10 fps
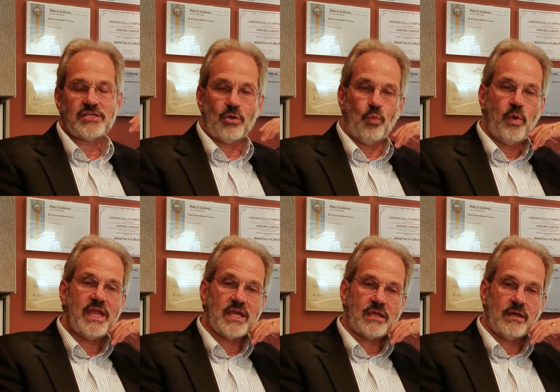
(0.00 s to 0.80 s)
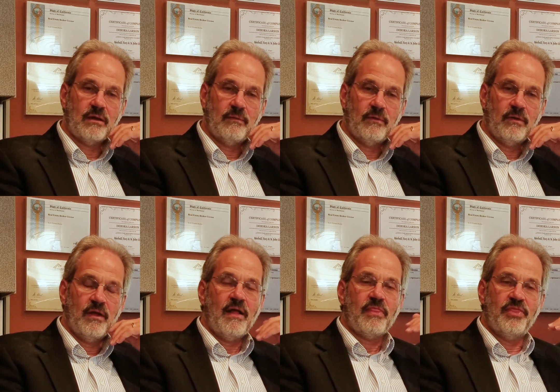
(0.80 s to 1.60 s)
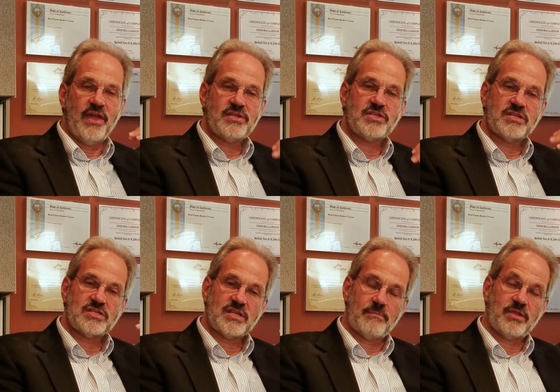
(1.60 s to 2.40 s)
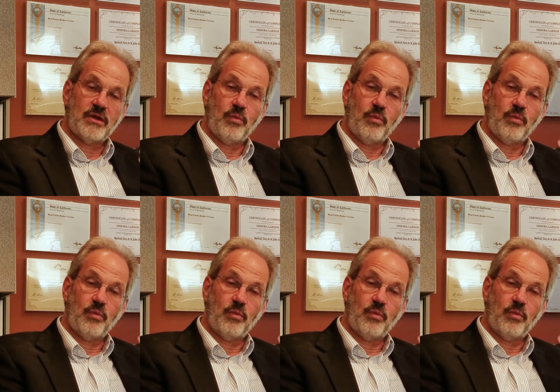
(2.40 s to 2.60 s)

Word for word: a week. This is something